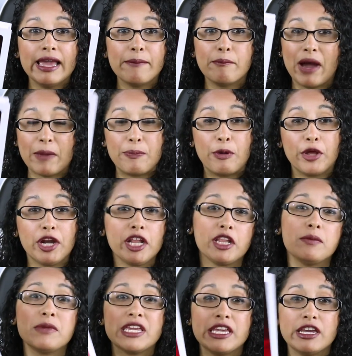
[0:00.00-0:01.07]
by putting
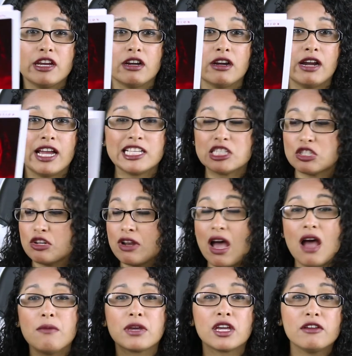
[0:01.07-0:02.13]
them here. And so
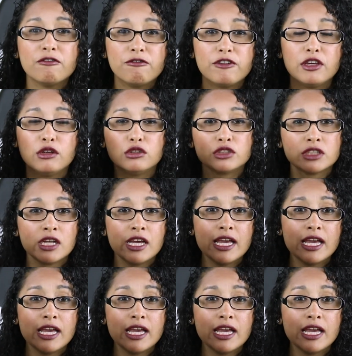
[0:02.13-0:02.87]
now I'm confused.